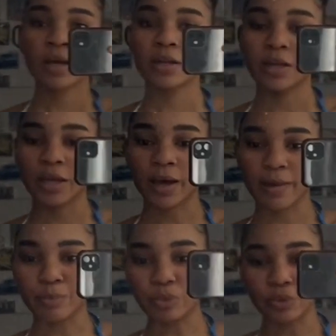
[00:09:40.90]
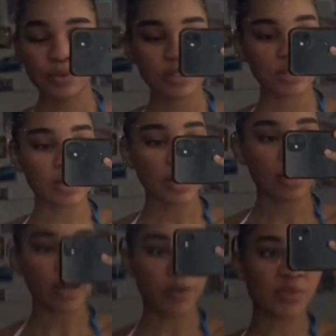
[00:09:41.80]
knee-high boots
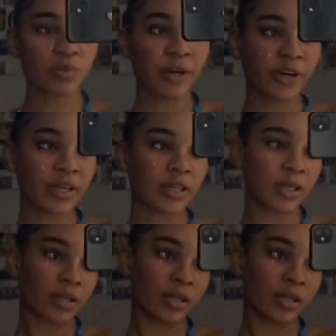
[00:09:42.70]
that I was wearing,